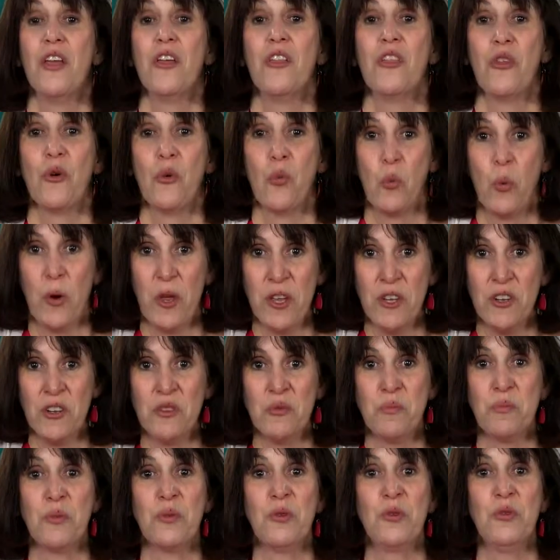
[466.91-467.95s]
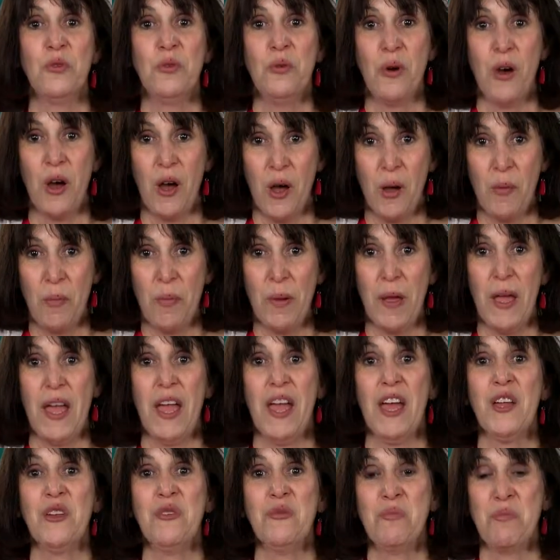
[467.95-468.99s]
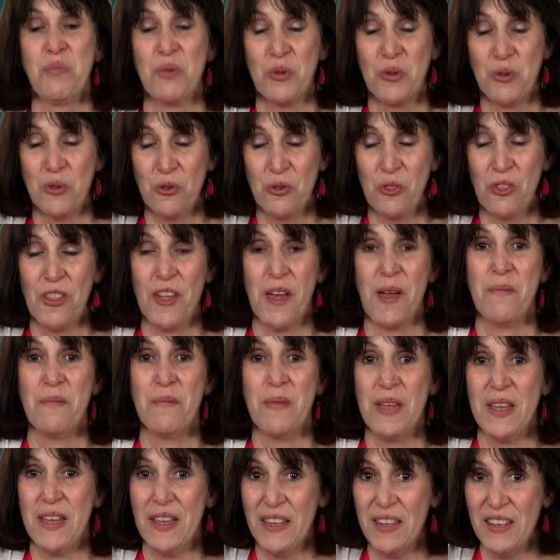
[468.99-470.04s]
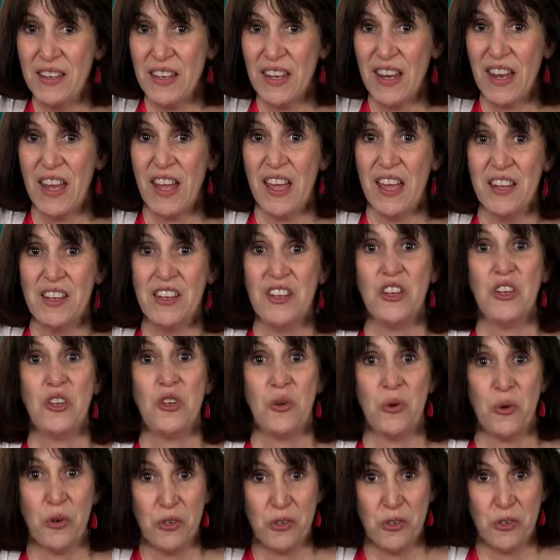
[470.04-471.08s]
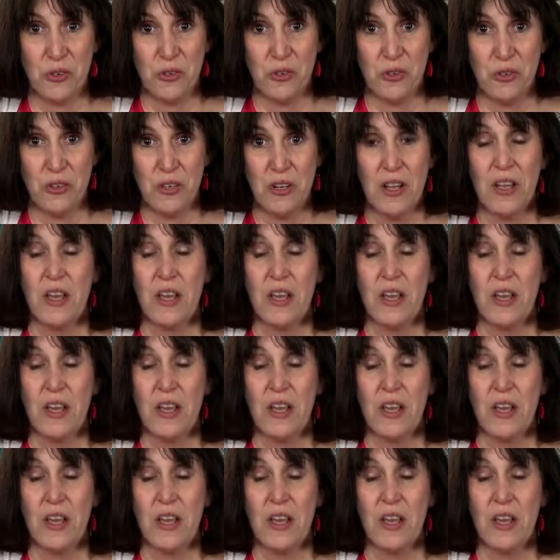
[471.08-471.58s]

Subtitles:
The wind blew up and blew them in again. Your turn.